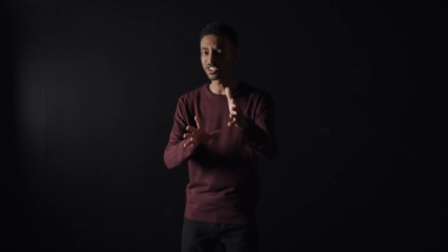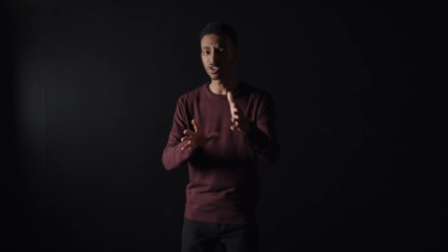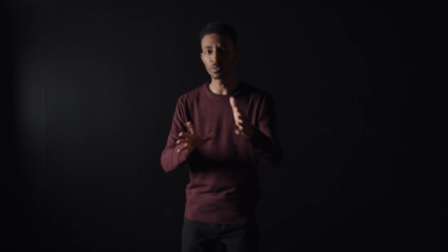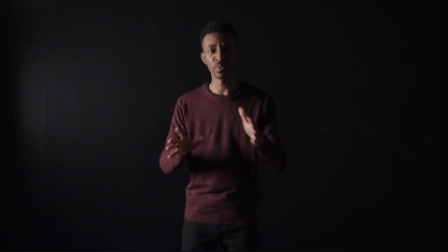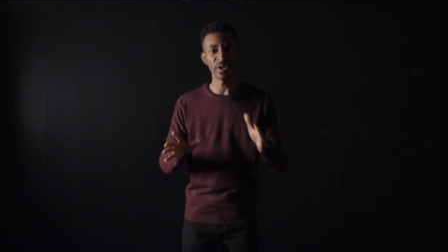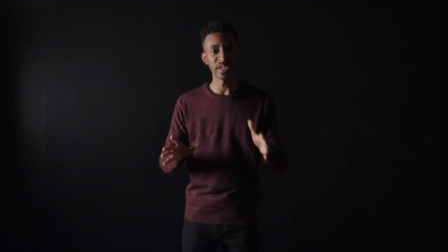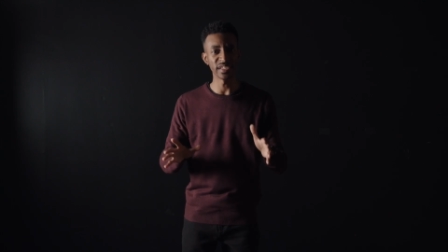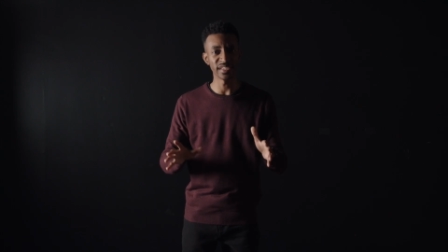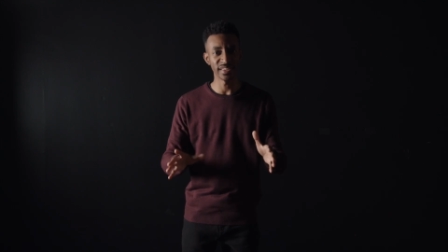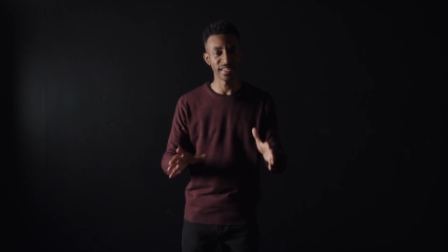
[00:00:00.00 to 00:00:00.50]
you
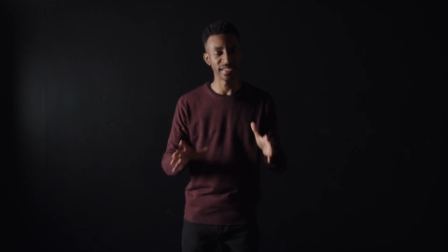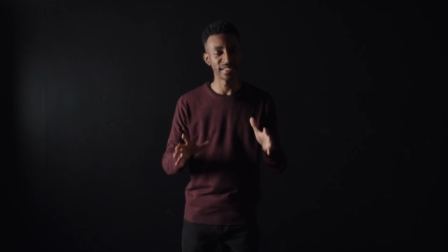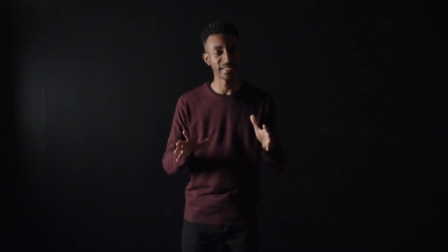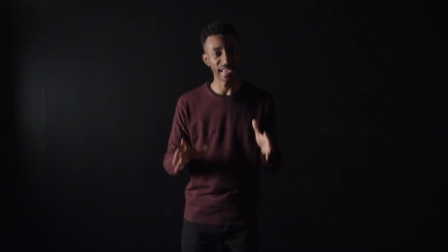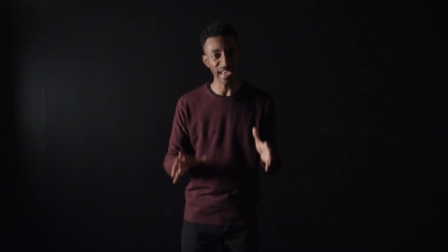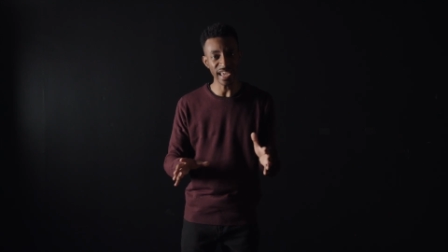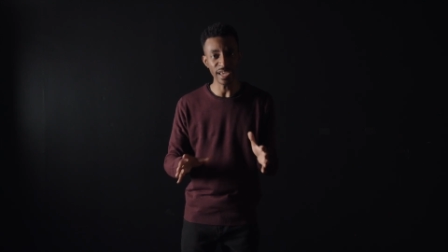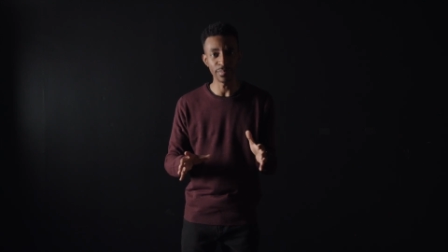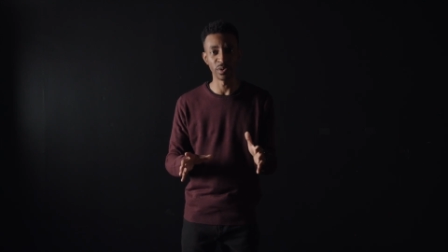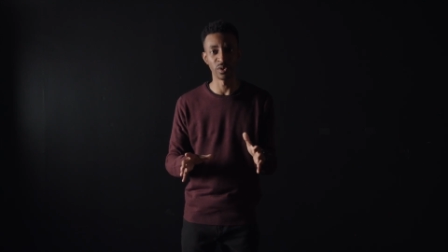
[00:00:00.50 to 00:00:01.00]
bring to the
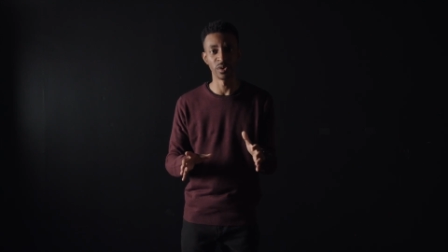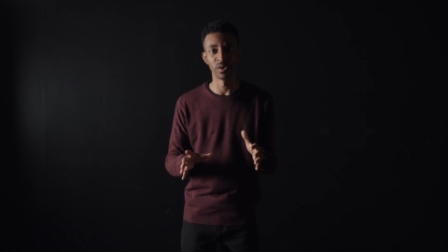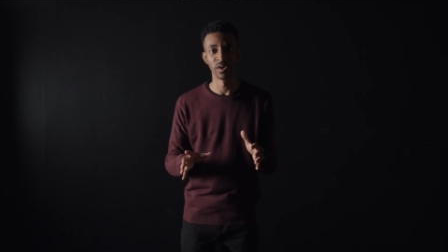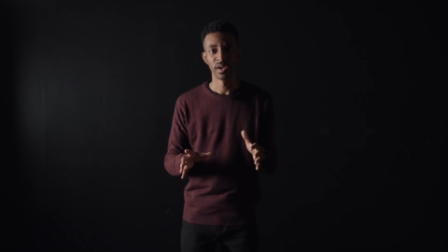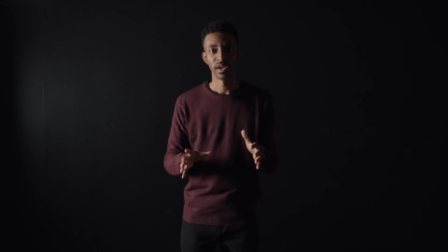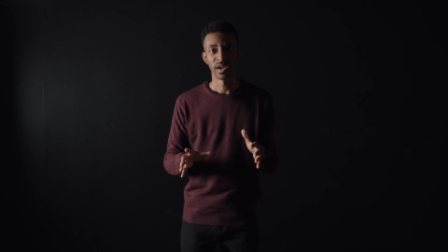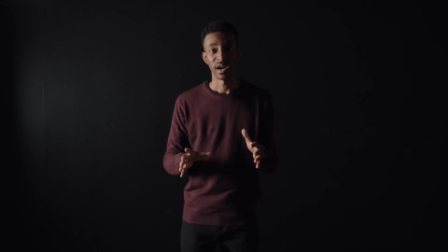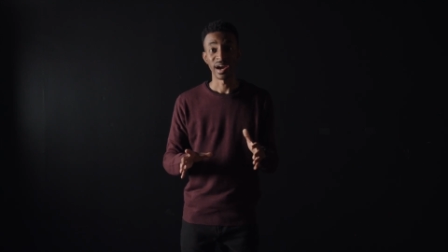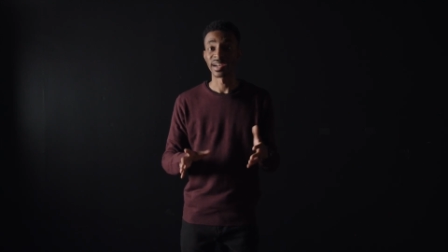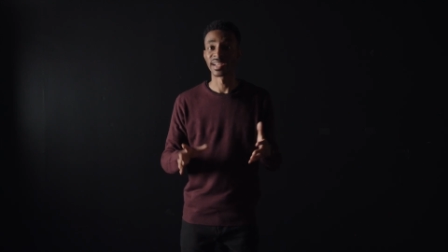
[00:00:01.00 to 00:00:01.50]
table,
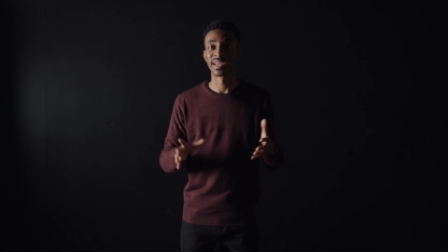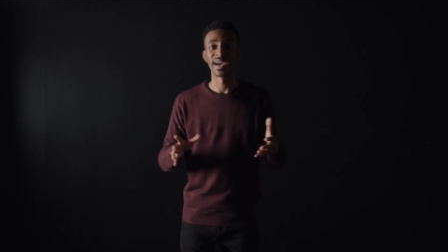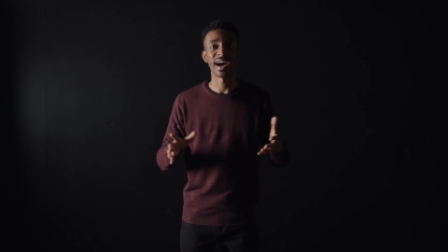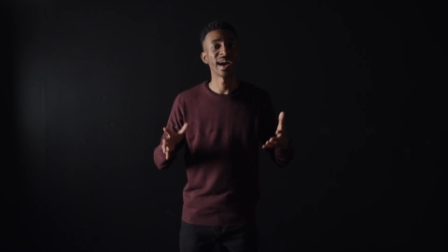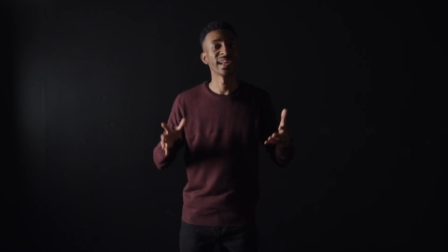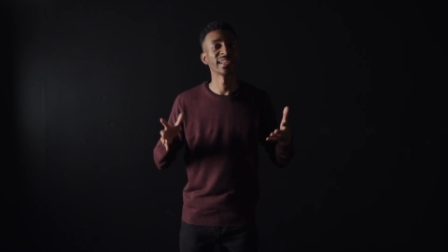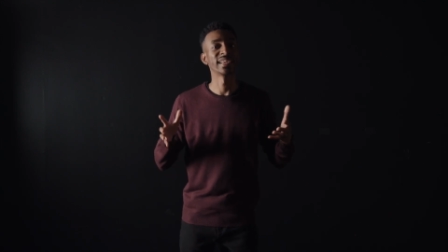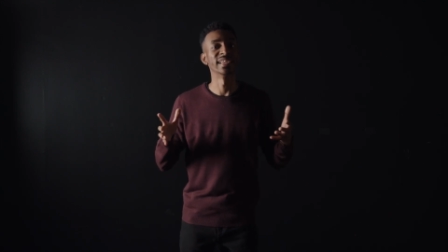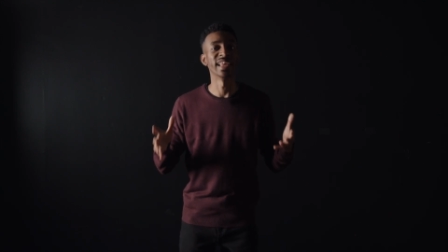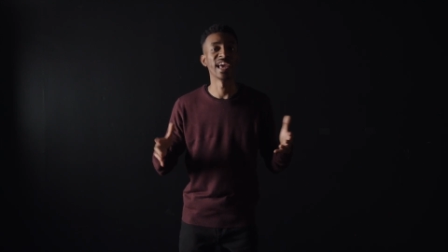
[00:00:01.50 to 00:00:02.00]
a
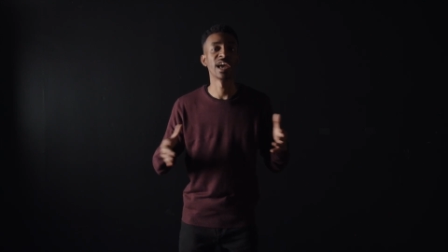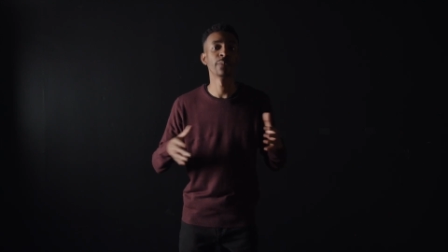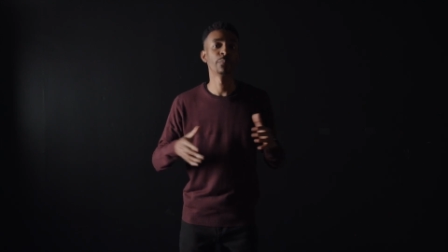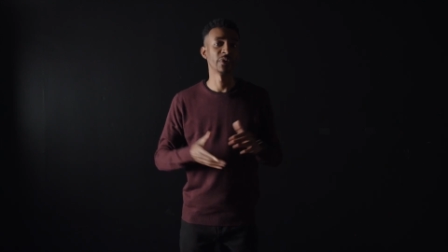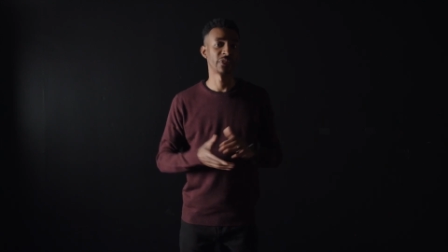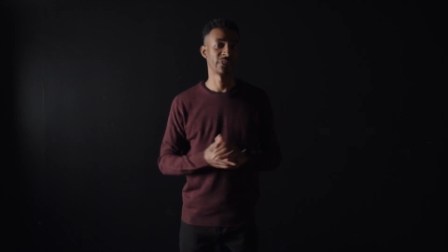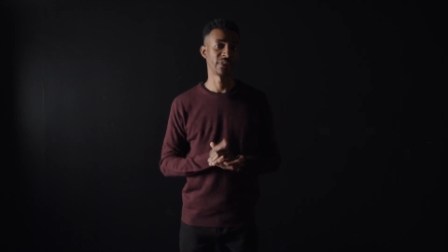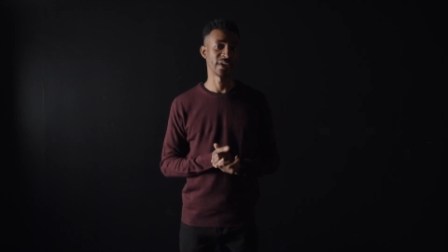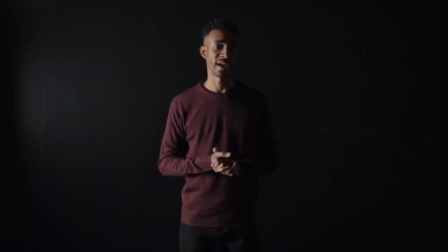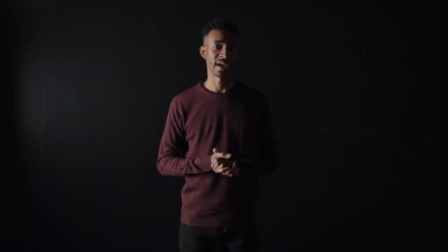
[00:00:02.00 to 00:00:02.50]
God can
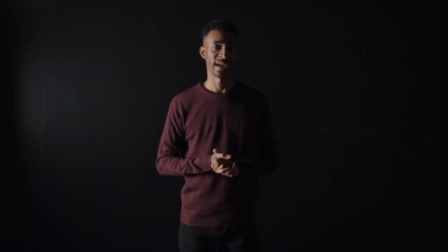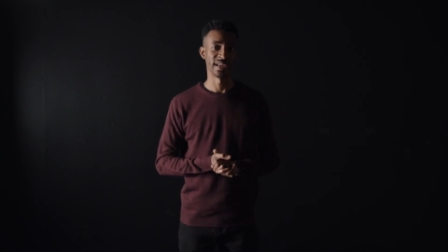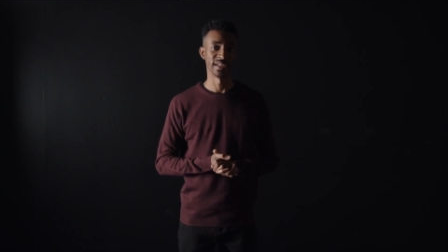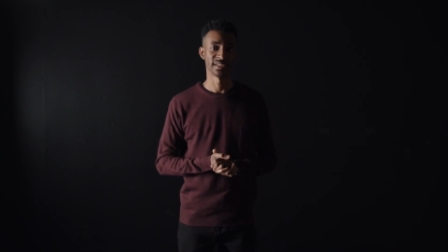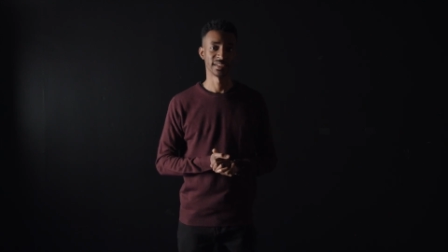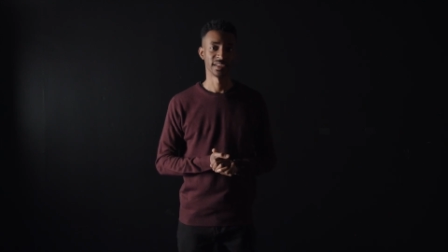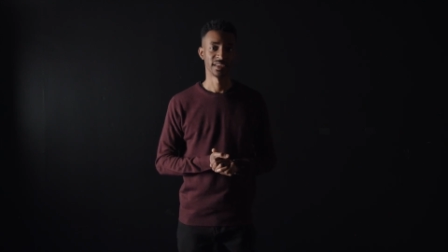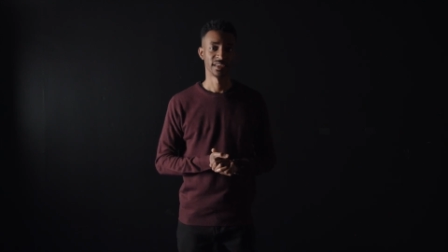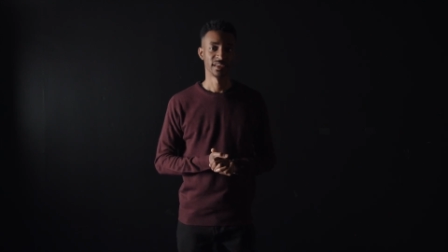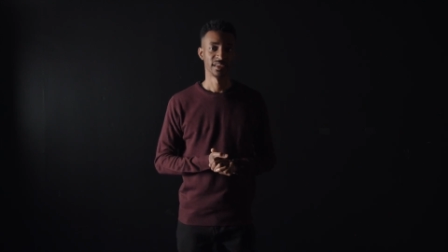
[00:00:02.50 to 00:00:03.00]

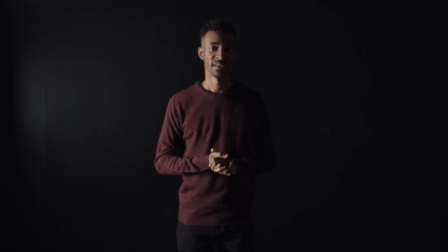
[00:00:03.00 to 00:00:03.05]
empathize.